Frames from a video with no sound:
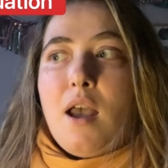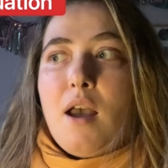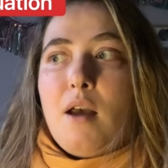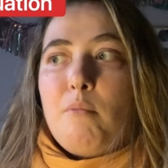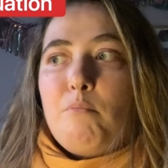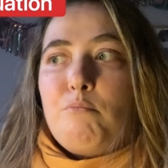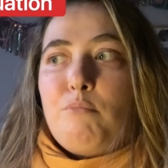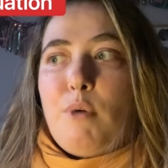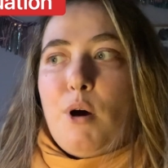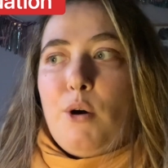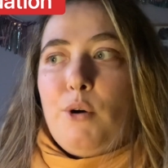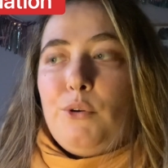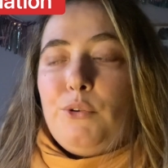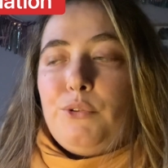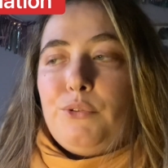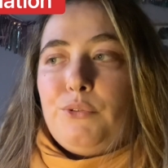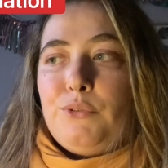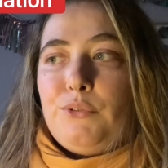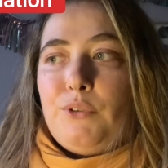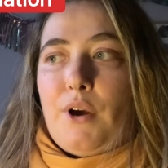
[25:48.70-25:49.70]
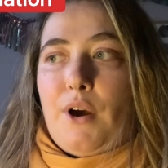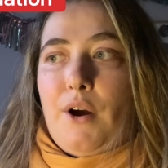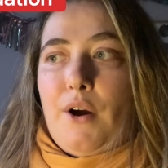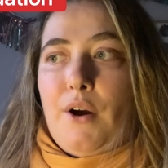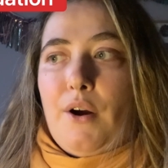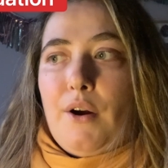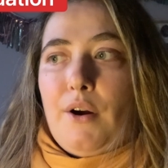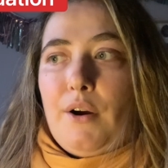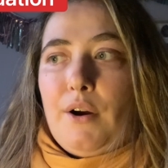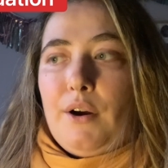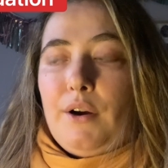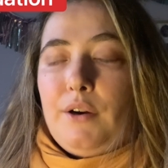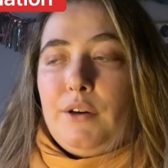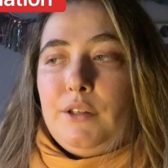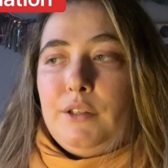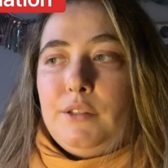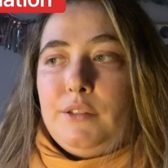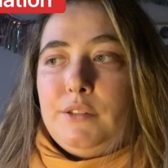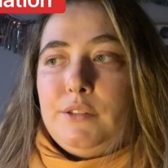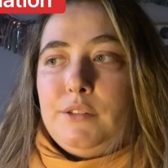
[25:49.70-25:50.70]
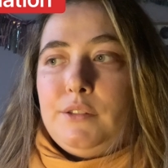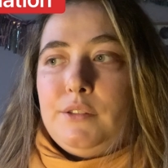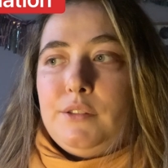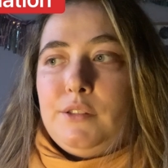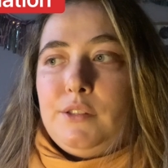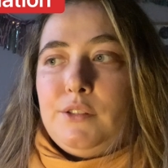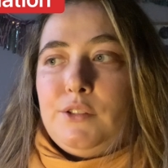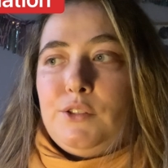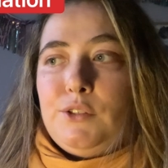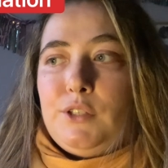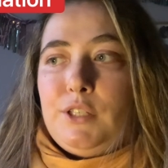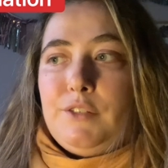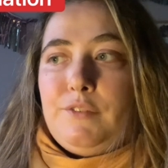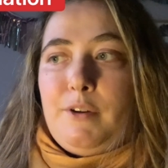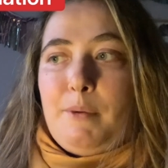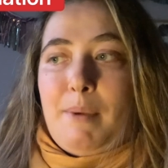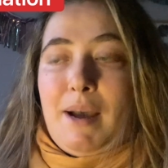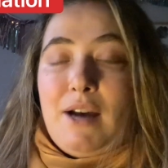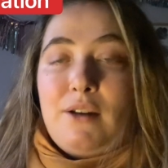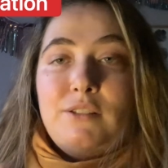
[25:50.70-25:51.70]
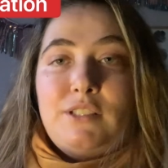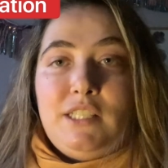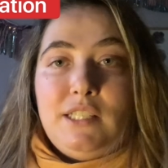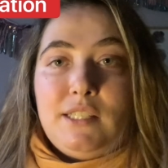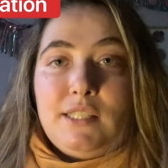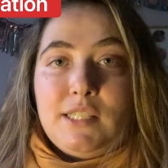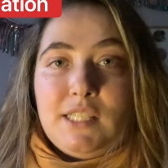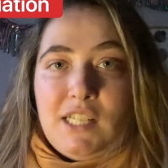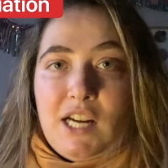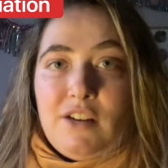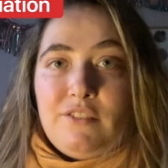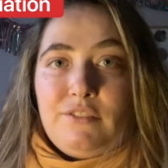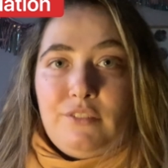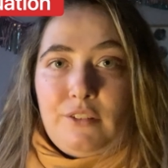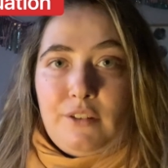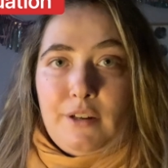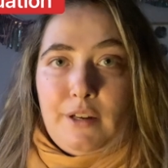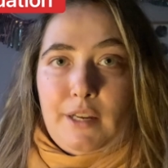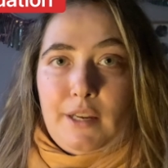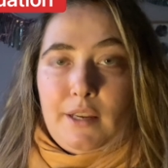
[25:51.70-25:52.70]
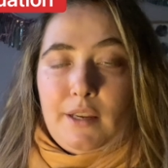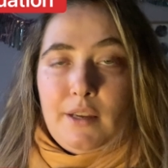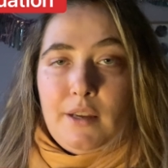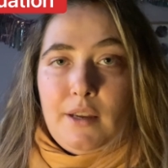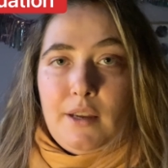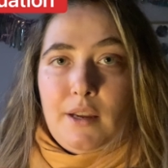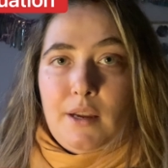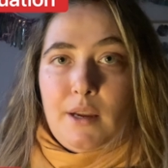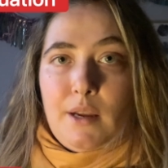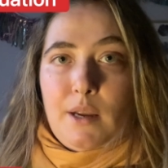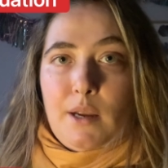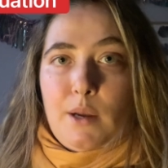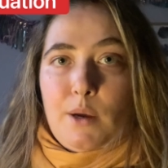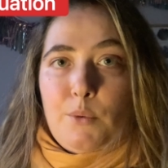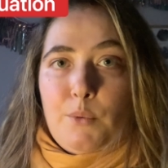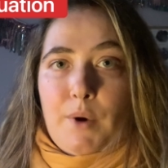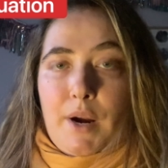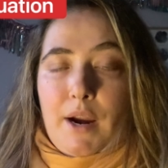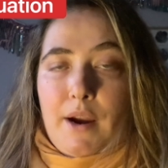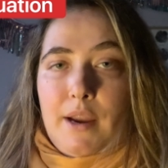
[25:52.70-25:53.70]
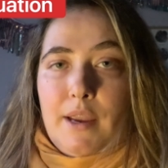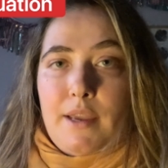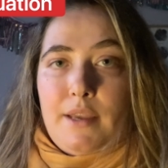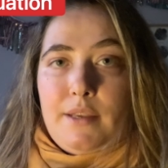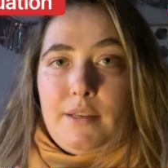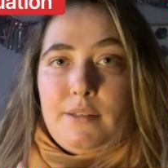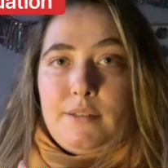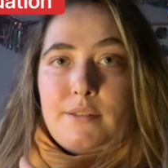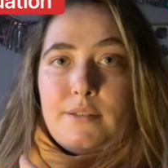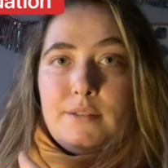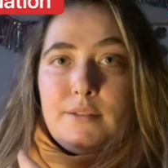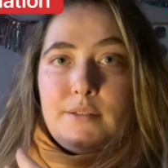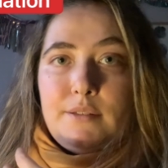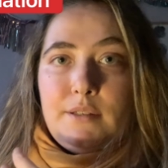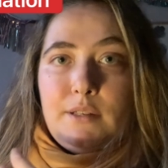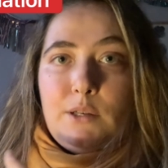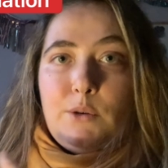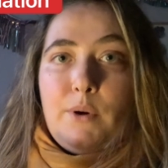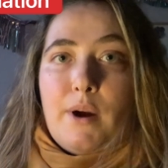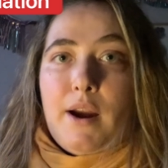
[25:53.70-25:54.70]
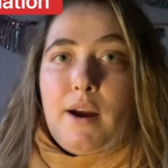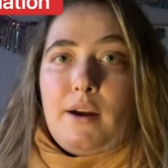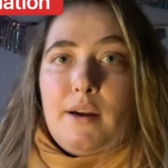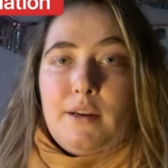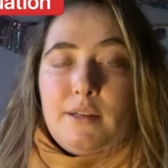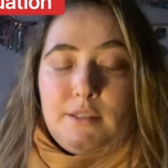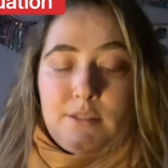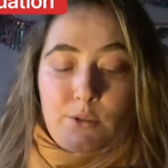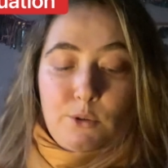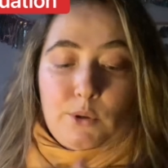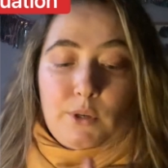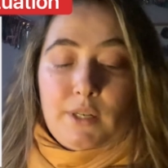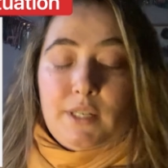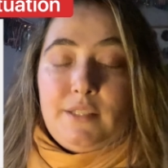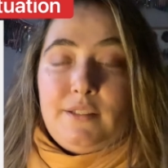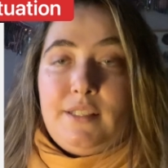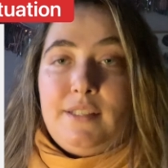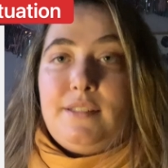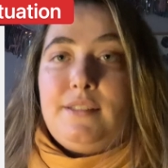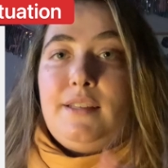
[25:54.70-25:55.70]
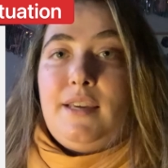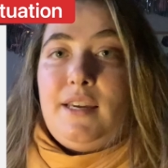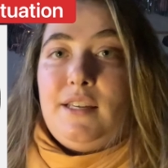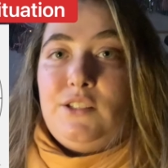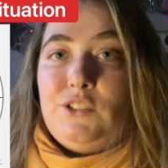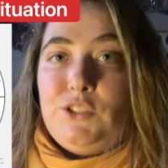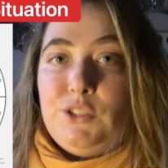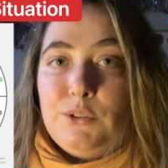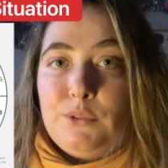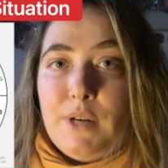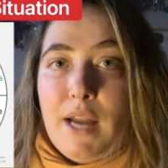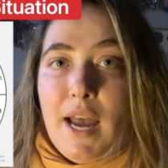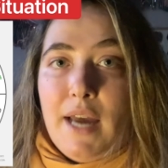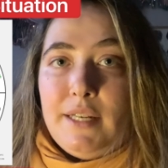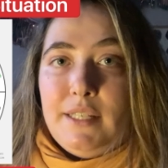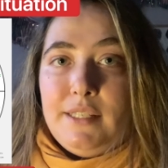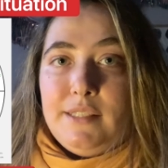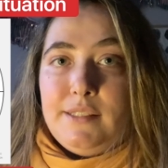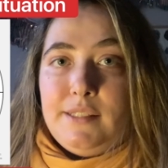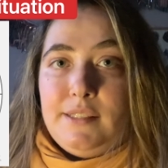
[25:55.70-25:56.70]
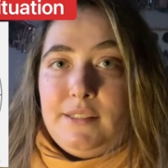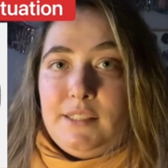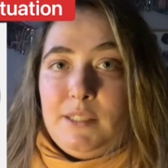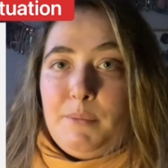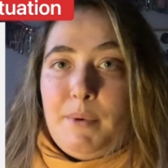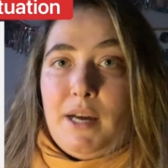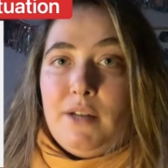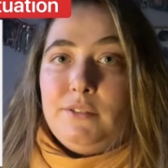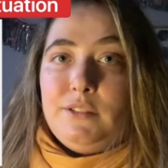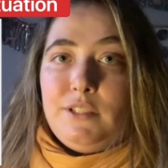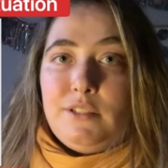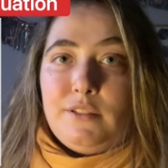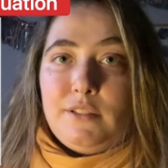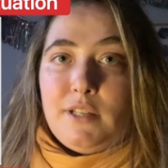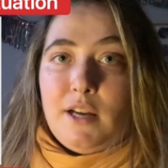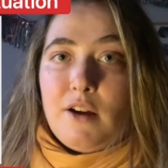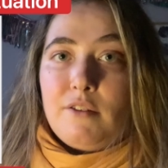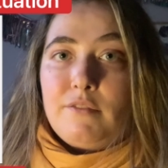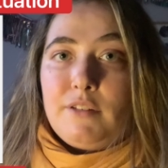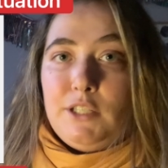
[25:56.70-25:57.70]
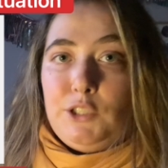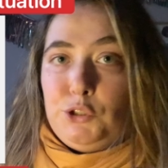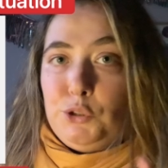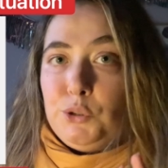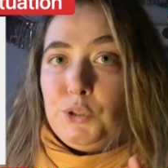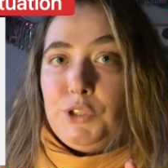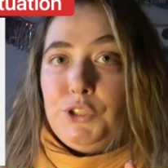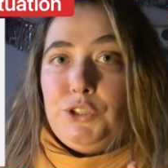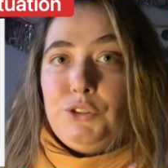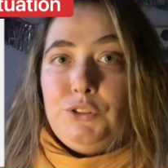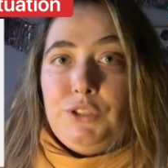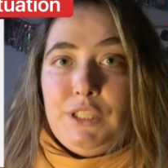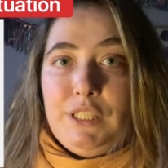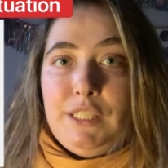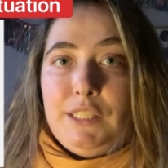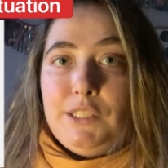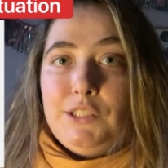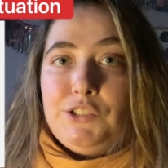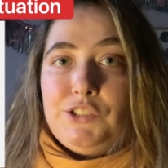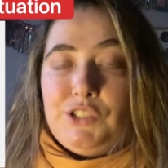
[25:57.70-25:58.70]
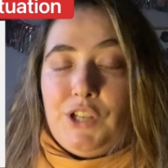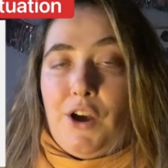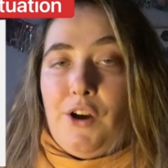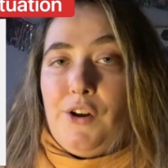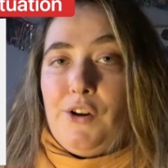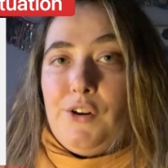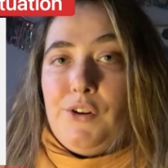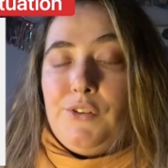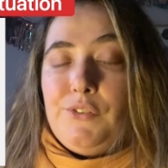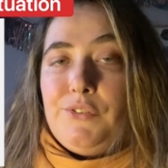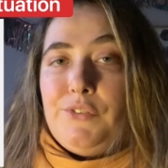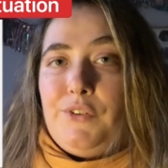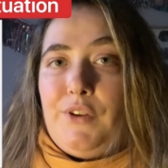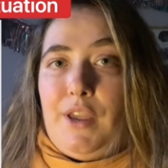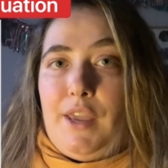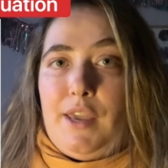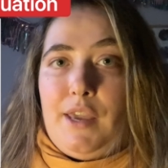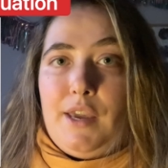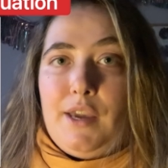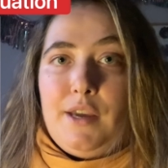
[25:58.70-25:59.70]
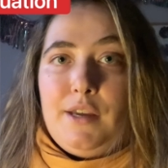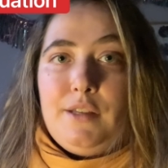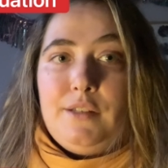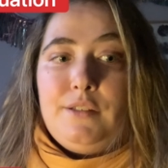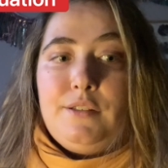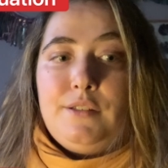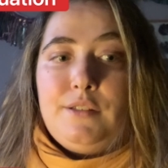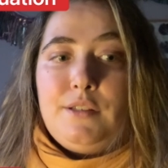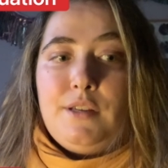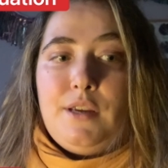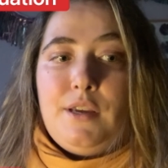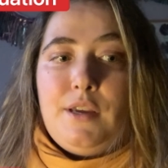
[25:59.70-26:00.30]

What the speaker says: Both are sort of about discovery, whereas Aquarius, or in this case Uranus, is about discovering your unique self and